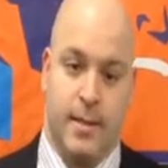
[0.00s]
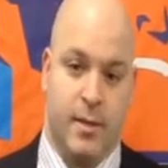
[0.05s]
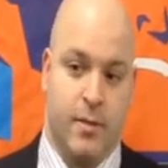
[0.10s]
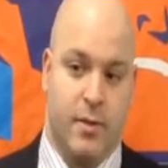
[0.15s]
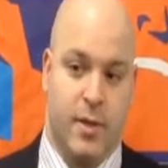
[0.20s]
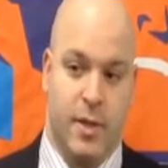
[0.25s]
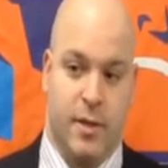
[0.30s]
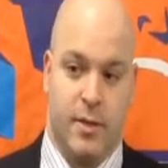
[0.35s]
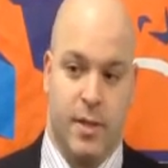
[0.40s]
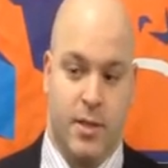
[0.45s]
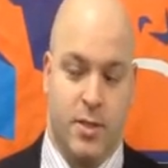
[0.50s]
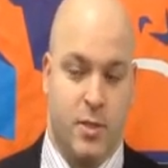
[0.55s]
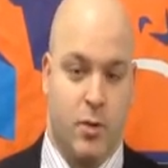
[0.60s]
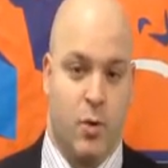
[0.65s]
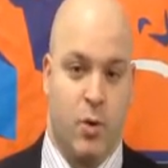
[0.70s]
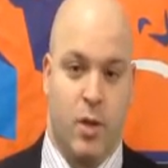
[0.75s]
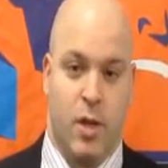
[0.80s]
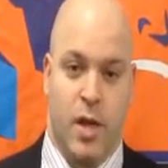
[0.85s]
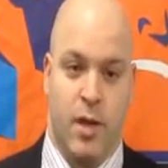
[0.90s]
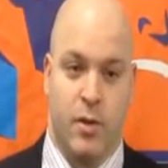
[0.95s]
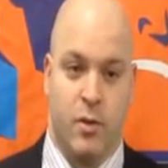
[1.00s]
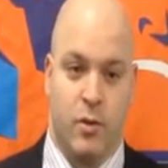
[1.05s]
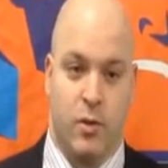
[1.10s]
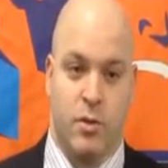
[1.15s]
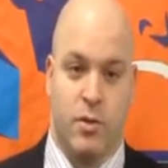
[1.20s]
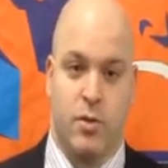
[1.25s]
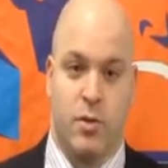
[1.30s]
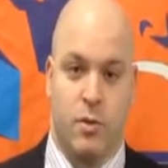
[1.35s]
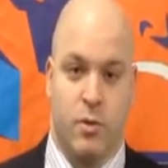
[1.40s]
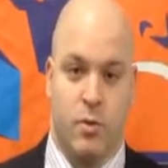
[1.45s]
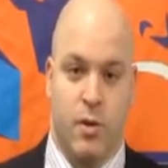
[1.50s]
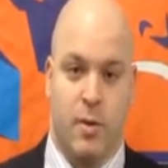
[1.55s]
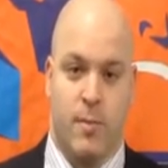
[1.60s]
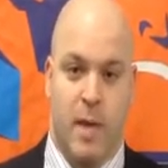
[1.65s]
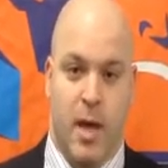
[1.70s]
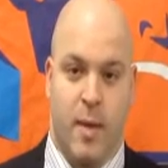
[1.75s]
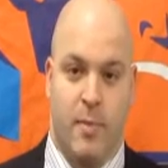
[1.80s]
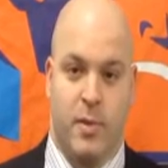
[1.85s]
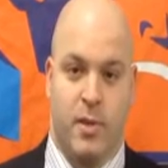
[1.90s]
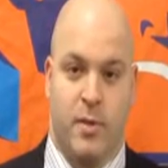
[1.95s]
they score a lot of goals. So
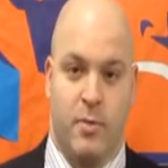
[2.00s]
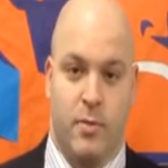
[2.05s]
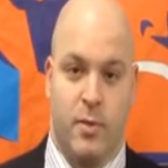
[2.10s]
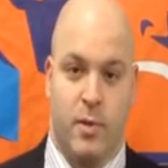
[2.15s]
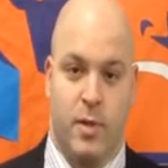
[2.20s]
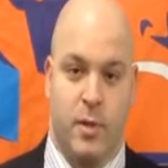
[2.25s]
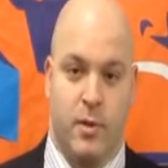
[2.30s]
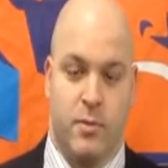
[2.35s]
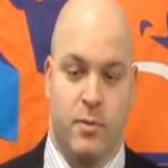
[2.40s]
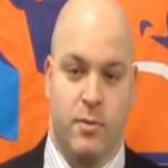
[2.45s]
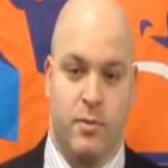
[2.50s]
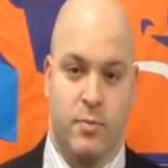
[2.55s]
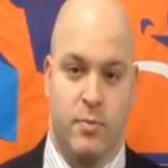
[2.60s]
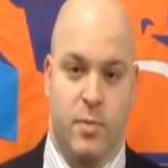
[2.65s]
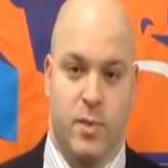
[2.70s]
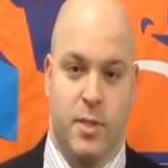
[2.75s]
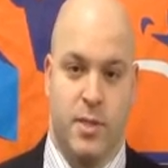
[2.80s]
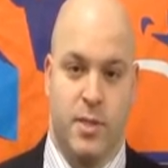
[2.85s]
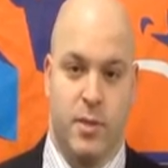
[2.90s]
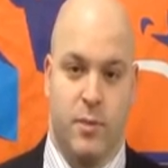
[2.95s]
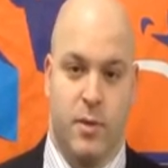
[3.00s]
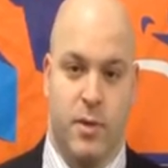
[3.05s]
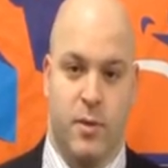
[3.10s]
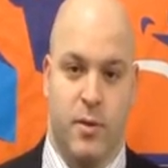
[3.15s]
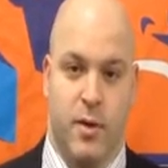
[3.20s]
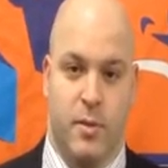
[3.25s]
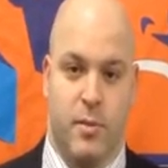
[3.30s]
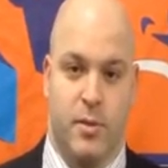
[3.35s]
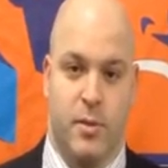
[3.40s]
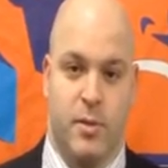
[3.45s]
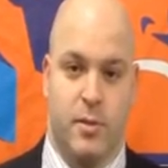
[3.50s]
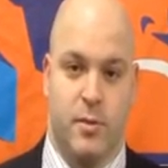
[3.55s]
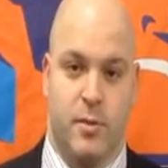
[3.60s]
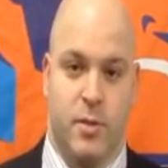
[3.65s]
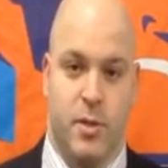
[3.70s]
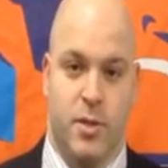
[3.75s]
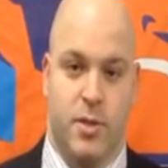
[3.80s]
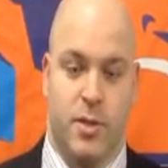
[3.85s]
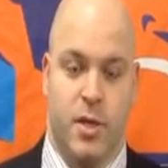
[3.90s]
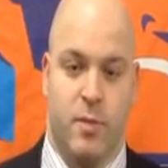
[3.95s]
I'm happy that pleased that we were able
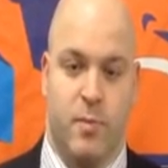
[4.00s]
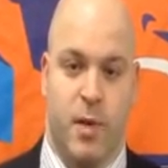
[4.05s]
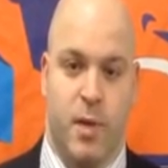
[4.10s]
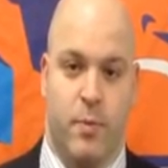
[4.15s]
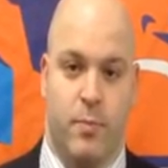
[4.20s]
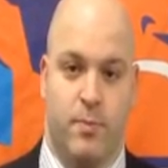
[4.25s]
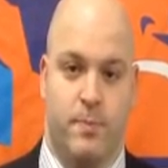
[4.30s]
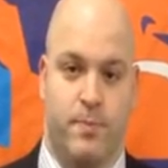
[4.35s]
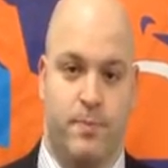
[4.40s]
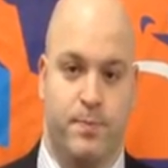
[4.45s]
to shut them out.